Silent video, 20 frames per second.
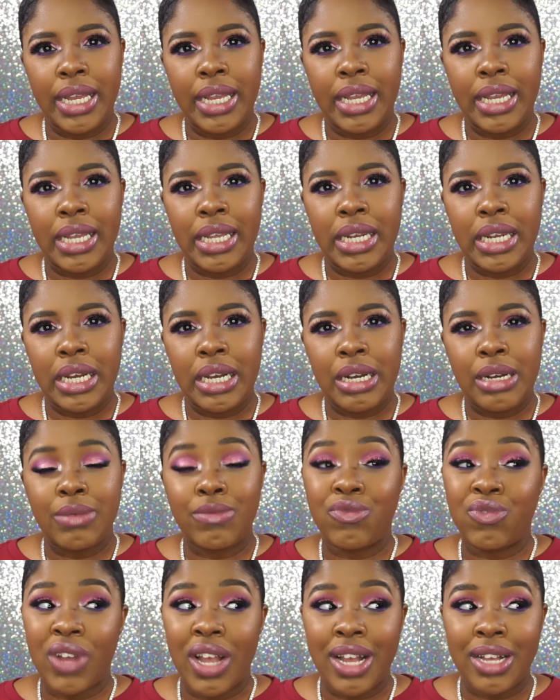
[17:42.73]
And
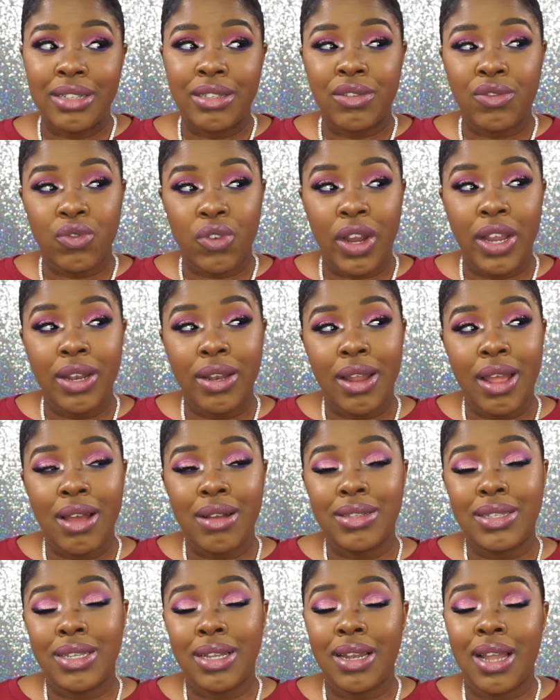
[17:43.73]
as of right
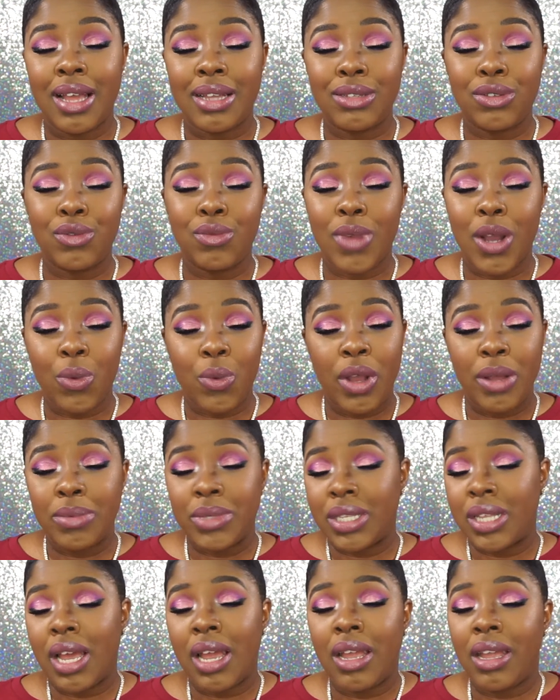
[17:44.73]
now, until I do my
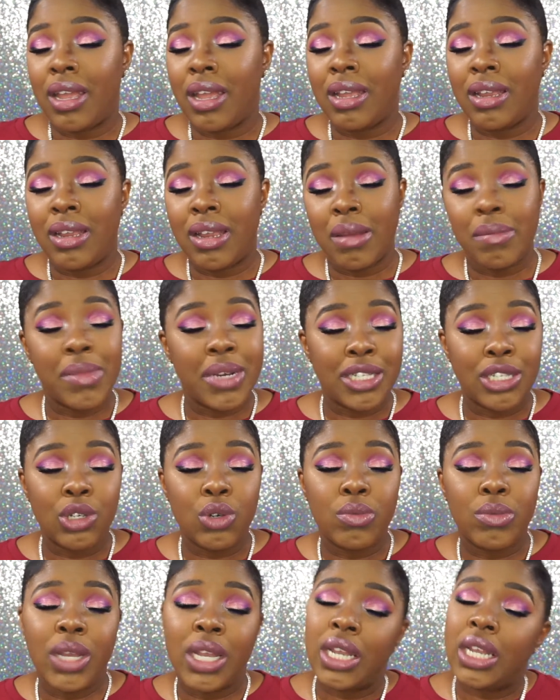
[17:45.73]
website and get my
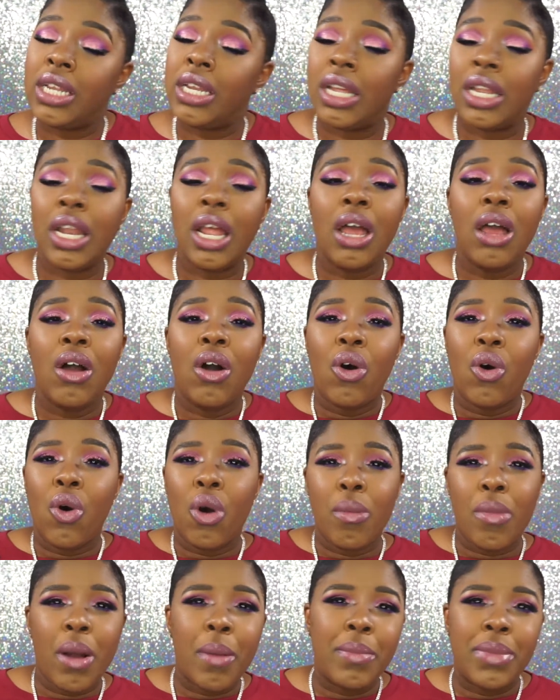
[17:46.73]
domain and
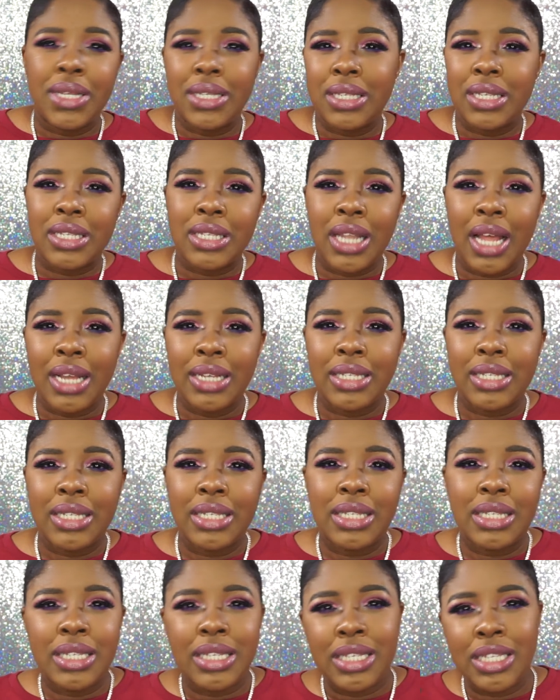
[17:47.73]
all my business
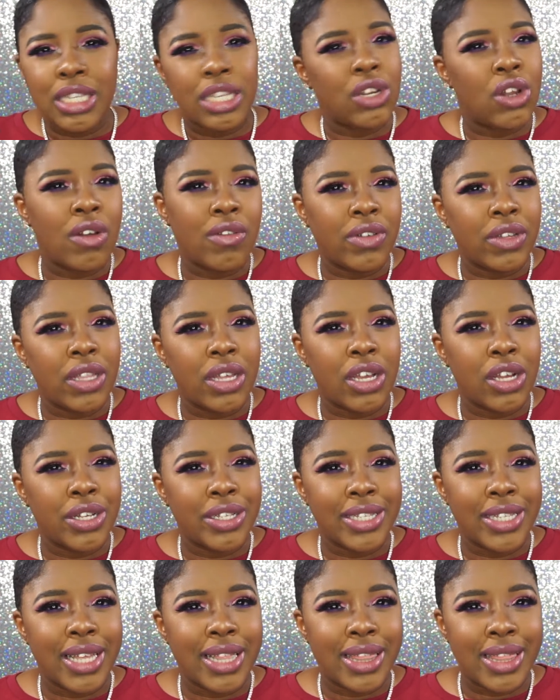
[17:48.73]
licenses and everything
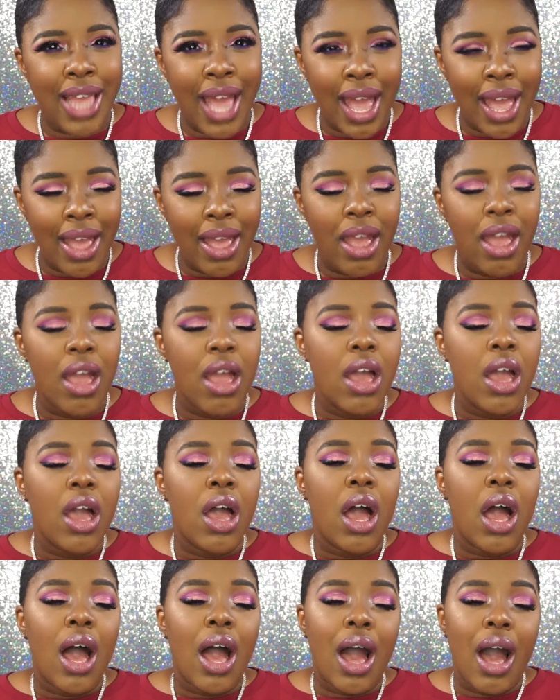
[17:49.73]
else like that,
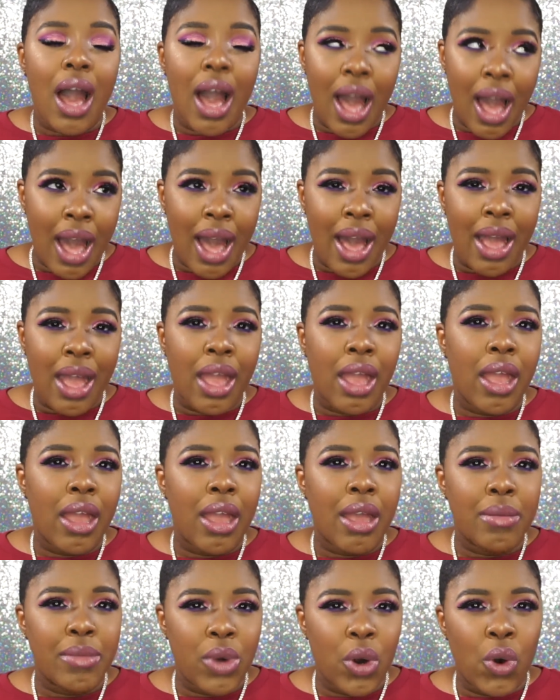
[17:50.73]
I
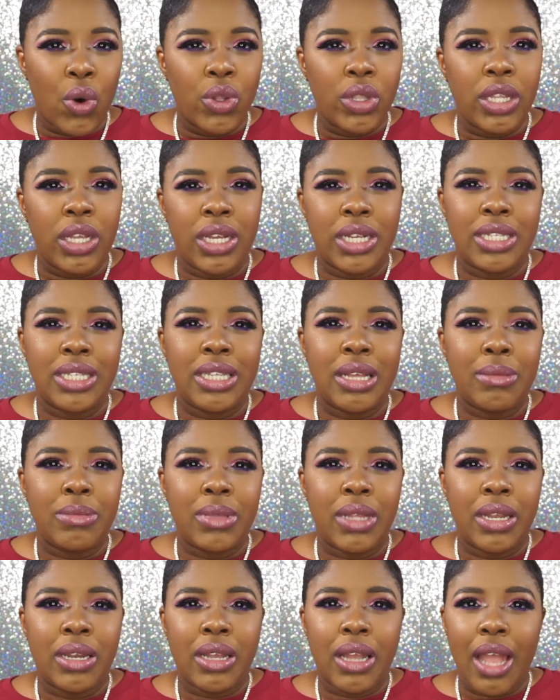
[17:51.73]
am only
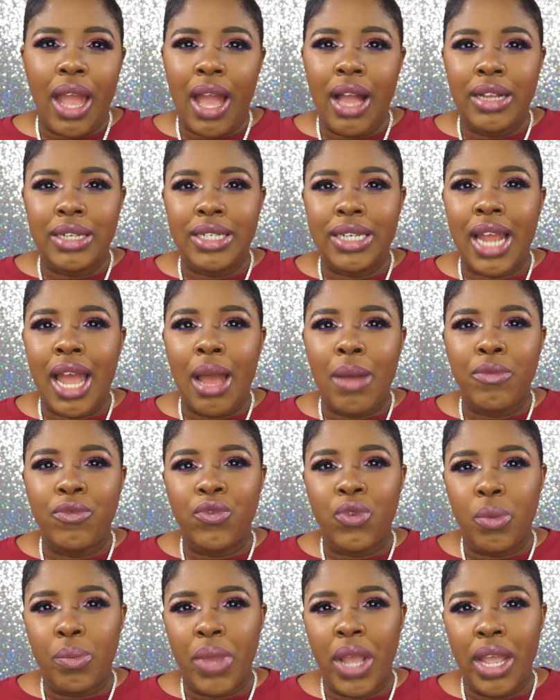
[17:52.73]
accepting Cash App
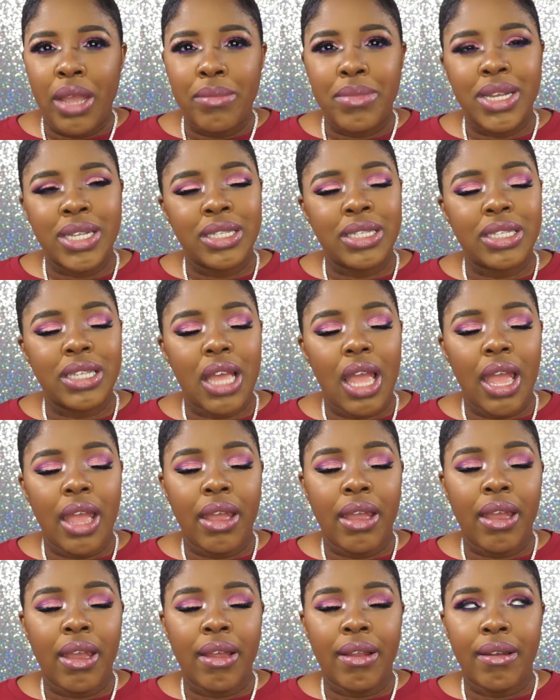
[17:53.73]
for payments.
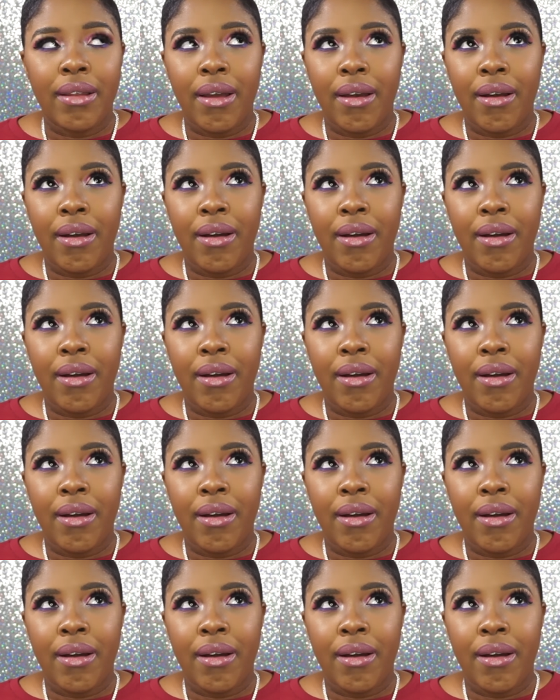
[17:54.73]
And